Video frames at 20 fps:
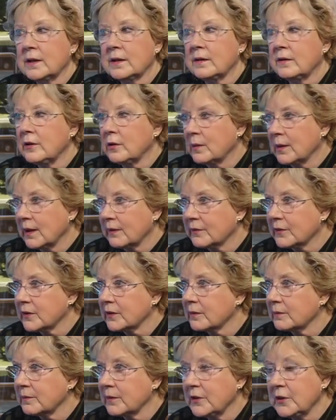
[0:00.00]
it.
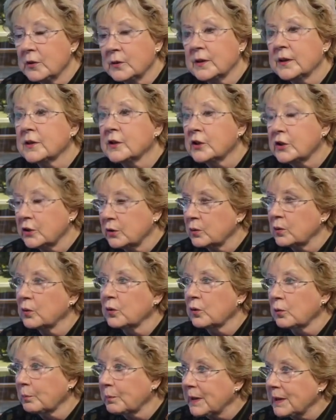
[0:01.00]
You can
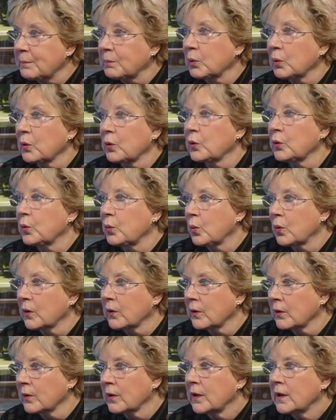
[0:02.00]
Google people who
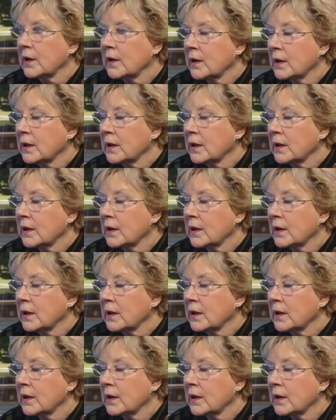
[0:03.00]
were